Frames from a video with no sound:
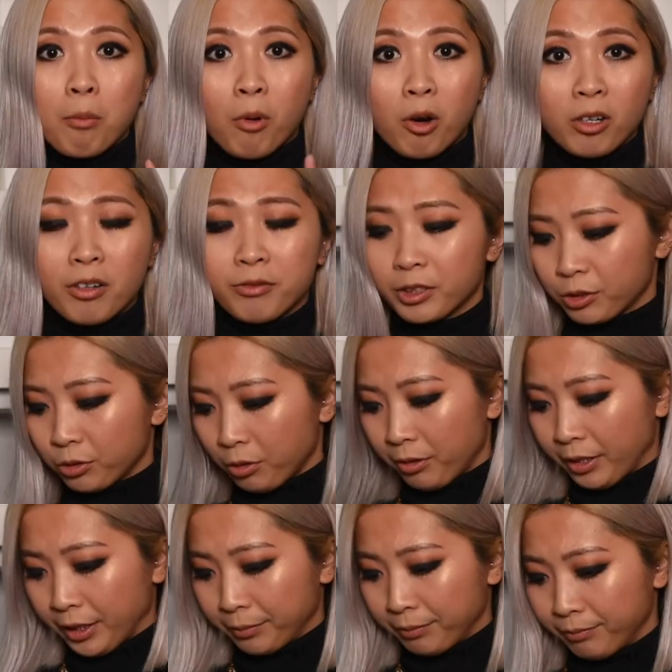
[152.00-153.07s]
Moral of the
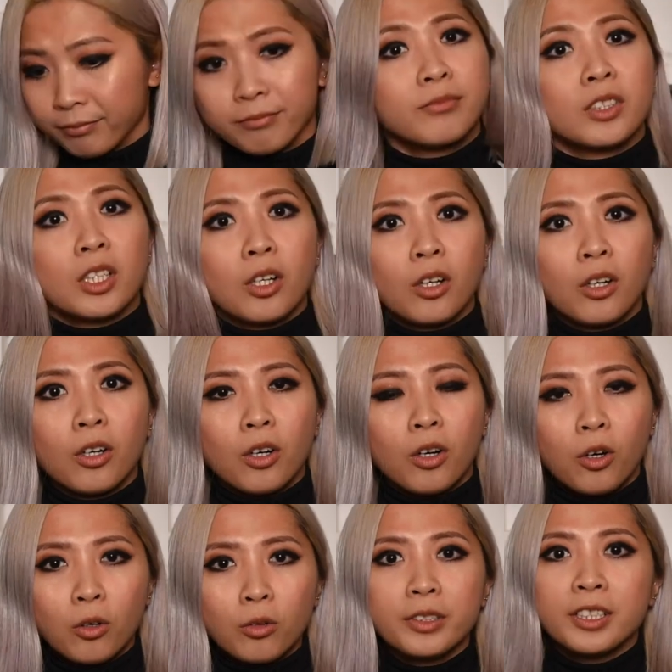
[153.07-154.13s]
story,
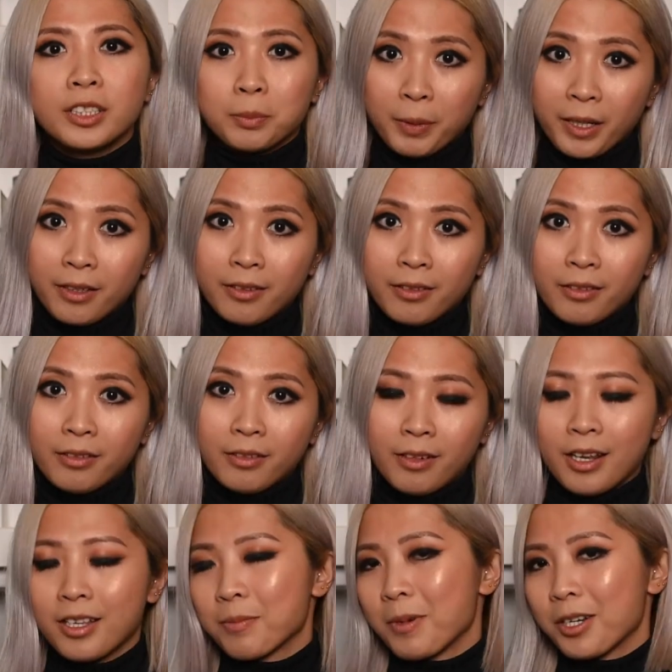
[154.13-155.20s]
only spend
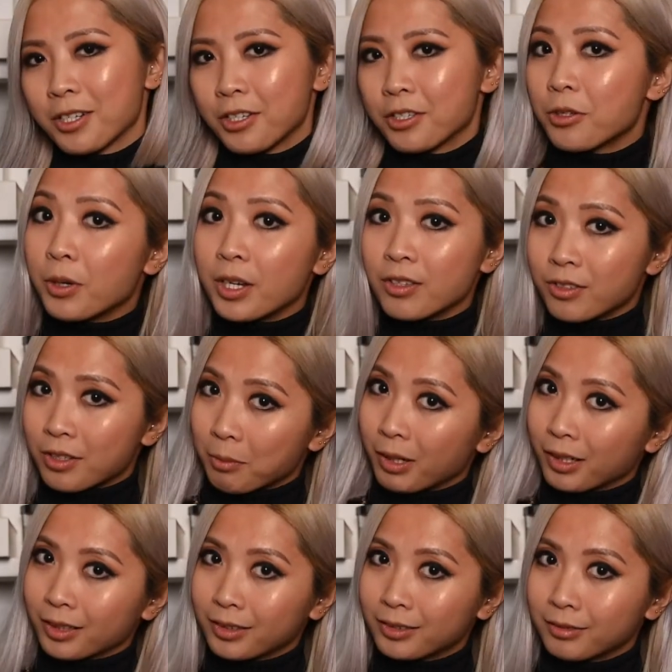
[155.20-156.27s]
as much as you can
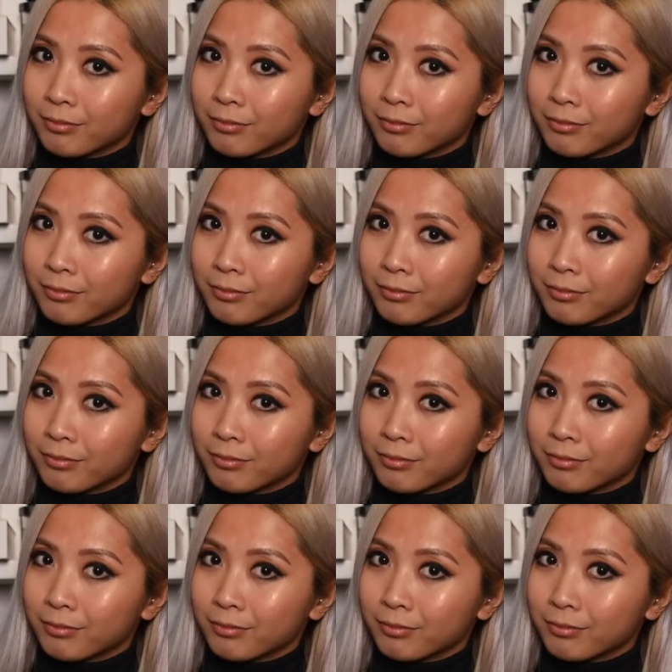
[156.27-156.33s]
stomach.